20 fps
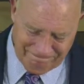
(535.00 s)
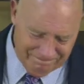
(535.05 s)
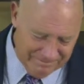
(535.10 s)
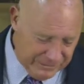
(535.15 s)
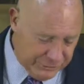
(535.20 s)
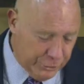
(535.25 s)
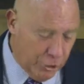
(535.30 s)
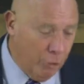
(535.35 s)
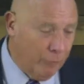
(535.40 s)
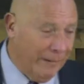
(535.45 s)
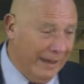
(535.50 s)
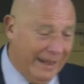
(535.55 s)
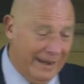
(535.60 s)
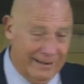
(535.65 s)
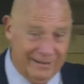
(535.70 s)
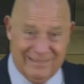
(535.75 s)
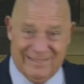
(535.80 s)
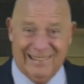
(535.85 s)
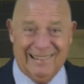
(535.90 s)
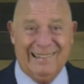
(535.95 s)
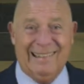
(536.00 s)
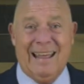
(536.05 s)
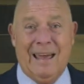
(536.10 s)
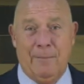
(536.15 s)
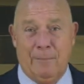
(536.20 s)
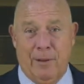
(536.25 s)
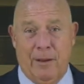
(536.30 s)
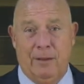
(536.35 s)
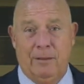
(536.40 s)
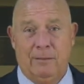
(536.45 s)
Job had a
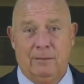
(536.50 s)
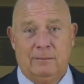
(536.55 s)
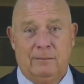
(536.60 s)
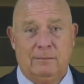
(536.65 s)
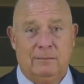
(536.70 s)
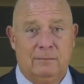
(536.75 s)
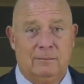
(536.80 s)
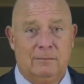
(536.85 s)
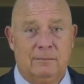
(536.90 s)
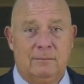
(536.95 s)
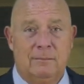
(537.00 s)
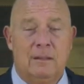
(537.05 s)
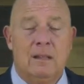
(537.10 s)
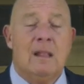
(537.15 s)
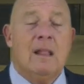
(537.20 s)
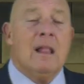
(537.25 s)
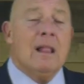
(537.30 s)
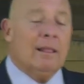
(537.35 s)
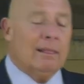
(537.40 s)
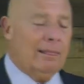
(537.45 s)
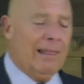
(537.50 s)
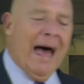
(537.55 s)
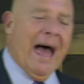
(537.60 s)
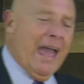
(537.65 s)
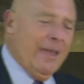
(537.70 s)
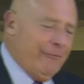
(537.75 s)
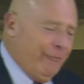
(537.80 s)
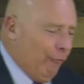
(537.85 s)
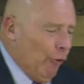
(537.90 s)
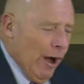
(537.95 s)
dilemma.
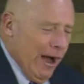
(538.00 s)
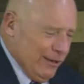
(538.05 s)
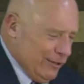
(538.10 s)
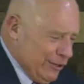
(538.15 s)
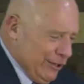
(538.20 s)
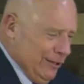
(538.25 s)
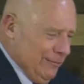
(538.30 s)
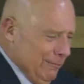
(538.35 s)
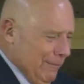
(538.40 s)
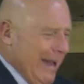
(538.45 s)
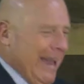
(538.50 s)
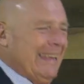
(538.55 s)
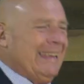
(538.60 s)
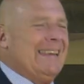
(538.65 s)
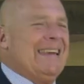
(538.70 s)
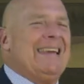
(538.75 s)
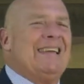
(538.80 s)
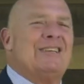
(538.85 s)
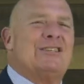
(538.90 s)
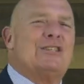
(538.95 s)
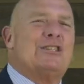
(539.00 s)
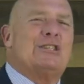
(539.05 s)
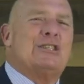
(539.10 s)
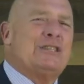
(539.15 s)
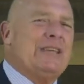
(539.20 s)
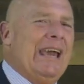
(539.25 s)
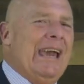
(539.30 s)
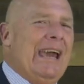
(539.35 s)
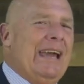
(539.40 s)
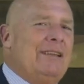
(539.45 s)
Life wasn't making
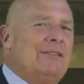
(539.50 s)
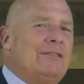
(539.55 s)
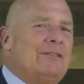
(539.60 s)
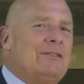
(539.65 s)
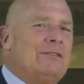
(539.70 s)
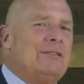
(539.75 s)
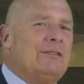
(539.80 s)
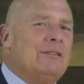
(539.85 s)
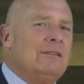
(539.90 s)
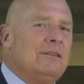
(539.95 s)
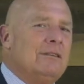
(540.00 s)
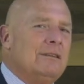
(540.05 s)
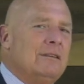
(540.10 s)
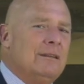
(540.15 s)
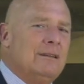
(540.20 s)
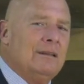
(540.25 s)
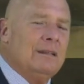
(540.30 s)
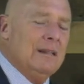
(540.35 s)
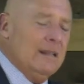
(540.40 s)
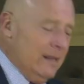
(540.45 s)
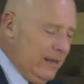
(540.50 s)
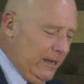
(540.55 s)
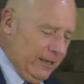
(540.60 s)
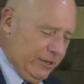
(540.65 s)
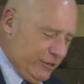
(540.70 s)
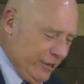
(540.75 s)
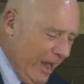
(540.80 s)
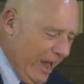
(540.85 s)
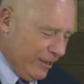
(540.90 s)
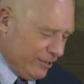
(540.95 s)
sense. He
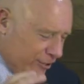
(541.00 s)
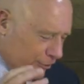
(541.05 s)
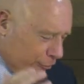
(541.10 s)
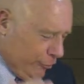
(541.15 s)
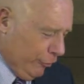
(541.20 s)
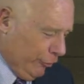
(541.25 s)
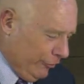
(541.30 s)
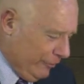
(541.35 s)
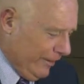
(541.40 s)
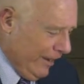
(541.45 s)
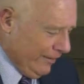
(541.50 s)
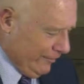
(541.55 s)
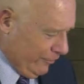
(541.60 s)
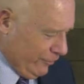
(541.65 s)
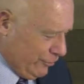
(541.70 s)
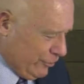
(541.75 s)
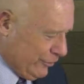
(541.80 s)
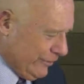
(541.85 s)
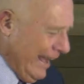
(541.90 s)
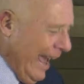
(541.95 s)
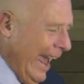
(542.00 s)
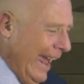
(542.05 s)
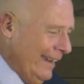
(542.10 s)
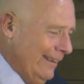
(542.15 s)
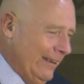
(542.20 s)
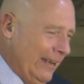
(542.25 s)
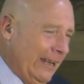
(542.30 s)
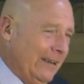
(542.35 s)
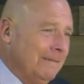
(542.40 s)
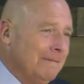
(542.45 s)
just couldn't
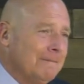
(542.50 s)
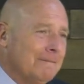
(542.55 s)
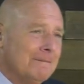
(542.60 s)
understand it.